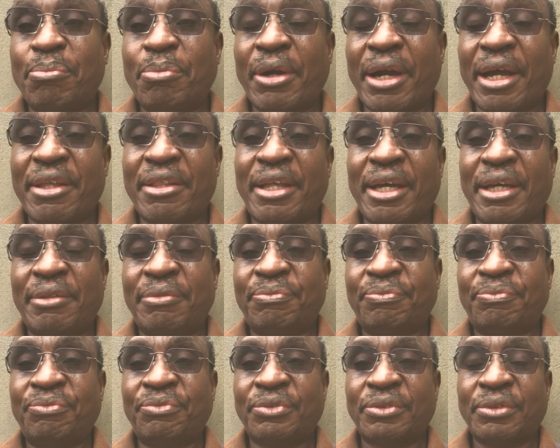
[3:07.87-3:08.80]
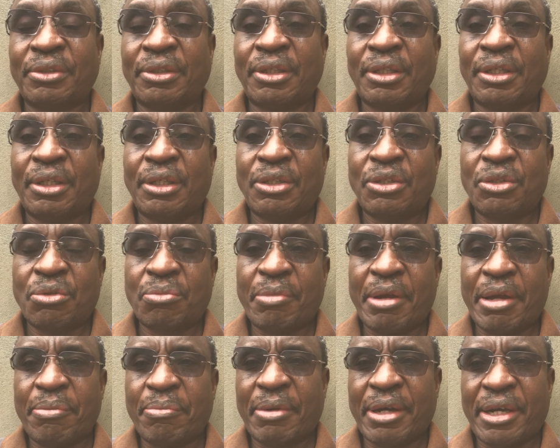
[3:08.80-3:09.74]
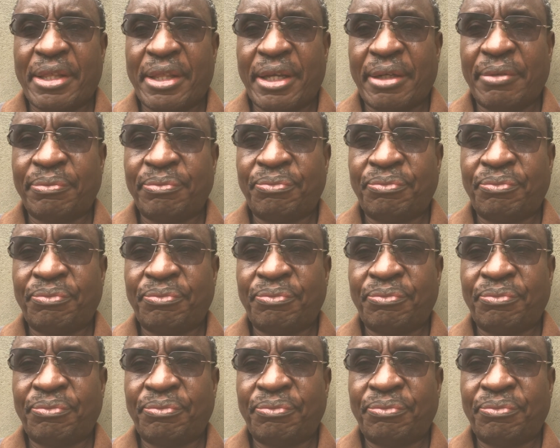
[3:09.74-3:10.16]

brother to my mother.